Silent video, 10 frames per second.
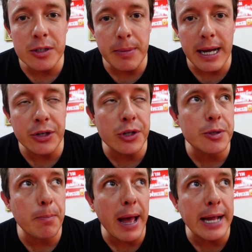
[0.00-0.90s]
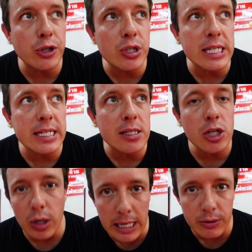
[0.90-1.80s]
and bad news. Bad news is
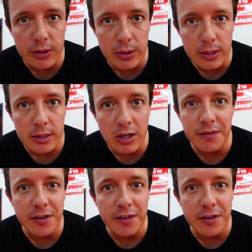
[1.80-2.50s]
no cow soy. Can't